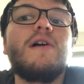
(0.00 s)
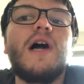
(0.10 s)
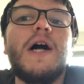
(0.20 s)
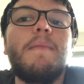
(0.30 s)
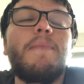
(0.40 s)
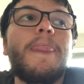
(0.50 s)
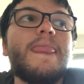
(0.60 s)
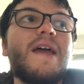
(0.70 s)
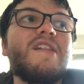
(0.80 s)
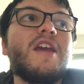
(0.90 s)

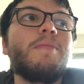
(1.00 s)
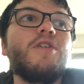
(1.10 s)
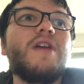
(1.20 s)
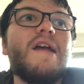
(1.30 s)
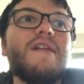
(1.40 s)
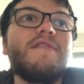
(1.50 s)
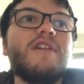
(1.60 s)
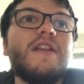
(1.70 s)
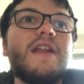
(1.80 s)
That same computer, yes, I've done.